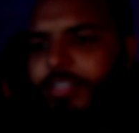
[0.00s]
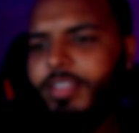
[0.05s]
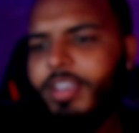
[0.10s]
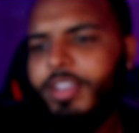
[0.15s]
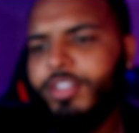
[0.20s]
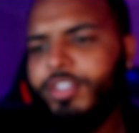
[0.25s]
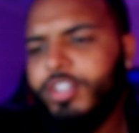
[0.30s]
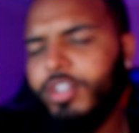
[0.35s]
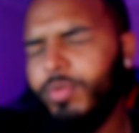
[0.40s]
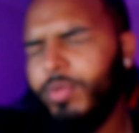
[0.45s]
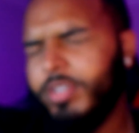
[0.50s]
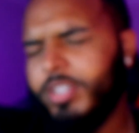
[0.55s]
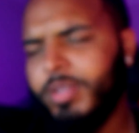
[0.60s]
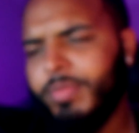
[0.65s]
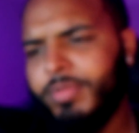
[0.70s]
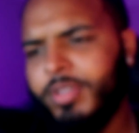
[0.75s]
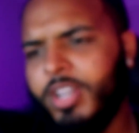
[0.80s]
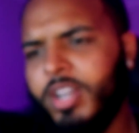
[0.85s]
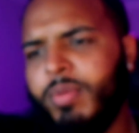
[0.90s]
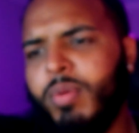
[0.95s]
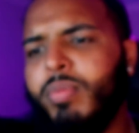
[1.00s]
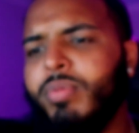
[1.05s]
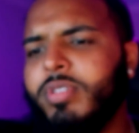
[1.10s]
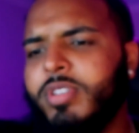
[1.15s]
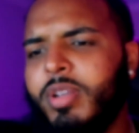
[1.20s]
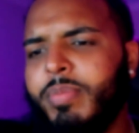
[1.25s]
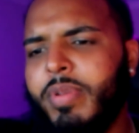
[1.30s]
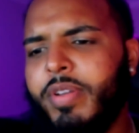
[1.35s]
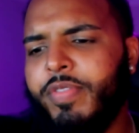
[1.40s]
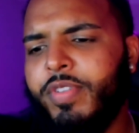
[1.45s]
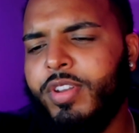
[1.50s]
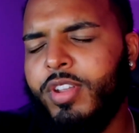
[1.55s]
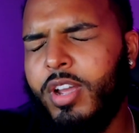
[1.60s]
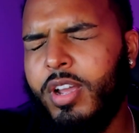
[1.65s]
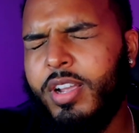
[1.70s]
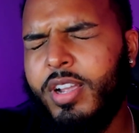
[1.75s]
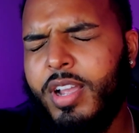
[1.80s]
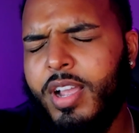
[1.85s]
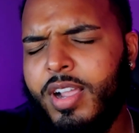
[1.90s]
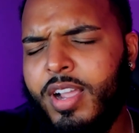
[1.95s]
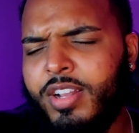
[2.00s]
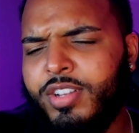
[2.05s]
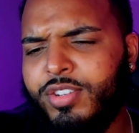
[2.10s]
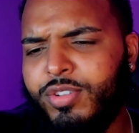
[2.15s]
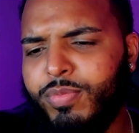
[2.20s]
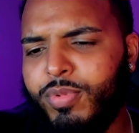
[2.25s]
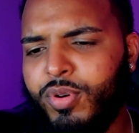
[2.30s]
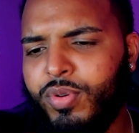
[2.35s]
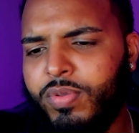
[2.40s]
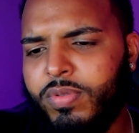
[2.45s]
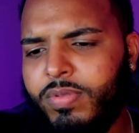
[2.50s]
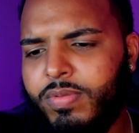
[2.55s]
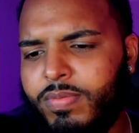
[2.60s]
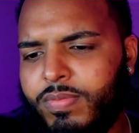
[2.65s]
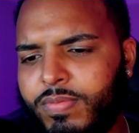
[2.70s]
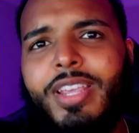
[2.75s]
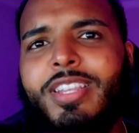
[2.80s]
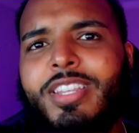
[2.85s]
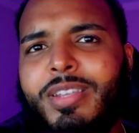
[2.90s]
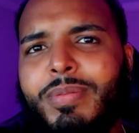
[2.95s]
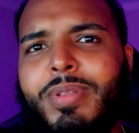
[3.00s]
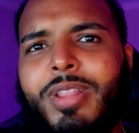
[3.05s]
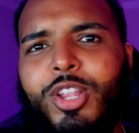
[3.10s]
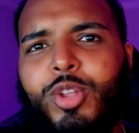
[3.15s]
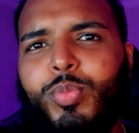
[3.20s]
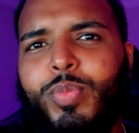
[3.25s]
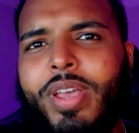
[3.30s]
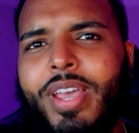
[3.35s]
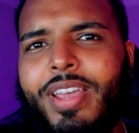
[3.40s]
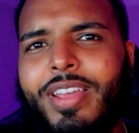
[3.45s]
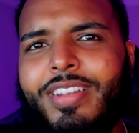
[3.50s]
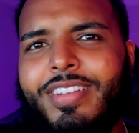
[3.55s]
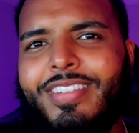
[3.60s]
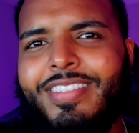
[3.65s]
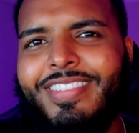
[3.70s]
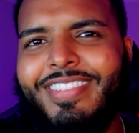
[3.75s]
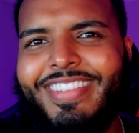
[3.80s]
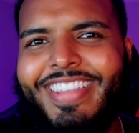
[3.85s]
Yeah, sure. Once I'm done, I'm almost done my video. I got you, bro. He seemed a little mad.